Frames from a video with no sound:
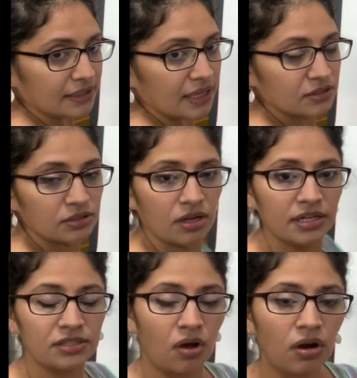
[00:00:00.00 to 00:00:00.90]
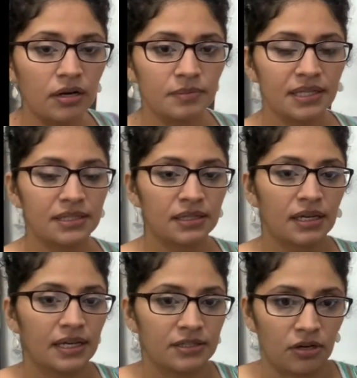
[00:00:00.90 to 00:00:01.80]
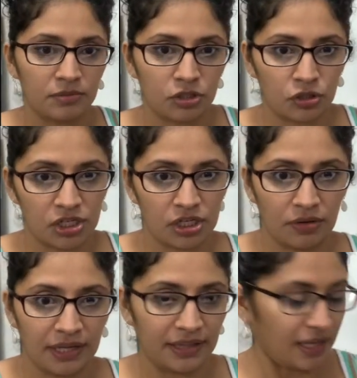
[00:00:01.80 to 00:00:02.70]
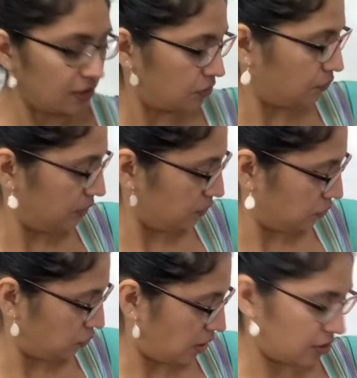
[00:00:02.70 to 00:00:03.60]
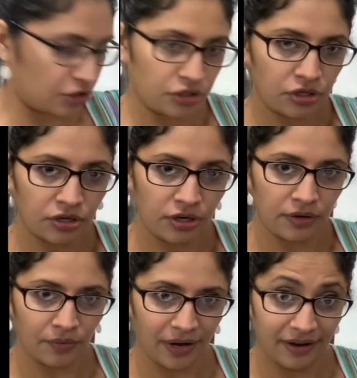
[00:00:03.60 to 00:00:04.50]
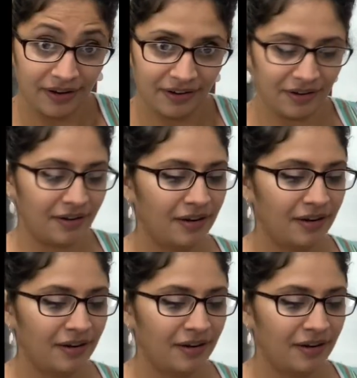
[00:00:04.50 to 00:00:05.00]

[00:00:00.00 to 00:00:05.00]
That's not his arms. His arms are stretched out like that. So we don't draw our shirt right here.